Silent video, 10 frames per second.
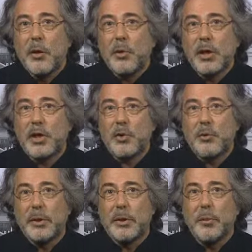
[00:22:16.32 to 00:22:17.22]
which
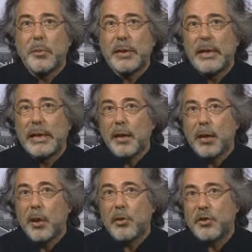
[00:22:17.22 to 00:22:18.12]
will be
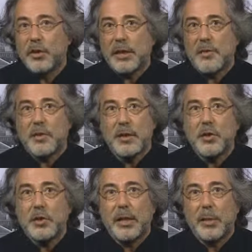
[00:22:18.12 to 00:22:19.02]
launched
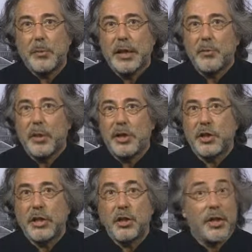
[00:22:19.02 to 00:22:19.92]
essentially by Russia
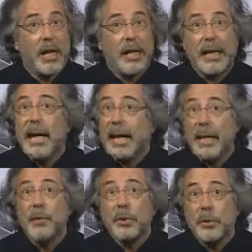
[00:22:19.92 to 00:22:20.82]
and China
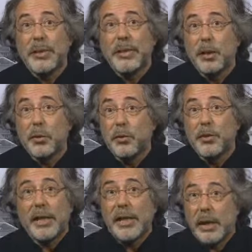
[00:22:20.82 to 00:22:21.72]
and will
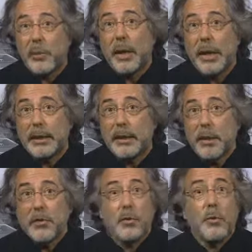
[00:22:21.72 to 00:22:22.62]
include Iran.
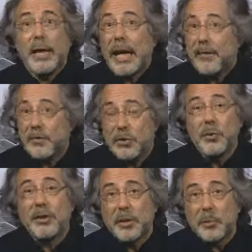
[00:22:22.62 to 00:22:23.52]
So we have two
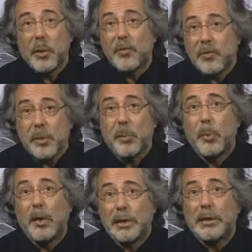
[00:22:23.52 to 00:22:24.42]
of the most
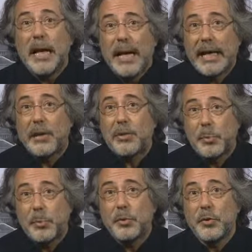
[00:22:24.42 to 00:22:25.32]
important energy
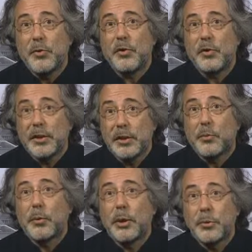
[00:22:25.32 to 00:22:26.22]
producers in the
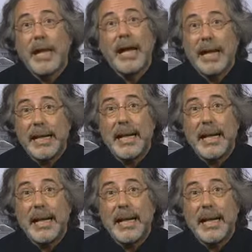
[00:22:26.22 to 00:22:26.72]
world and the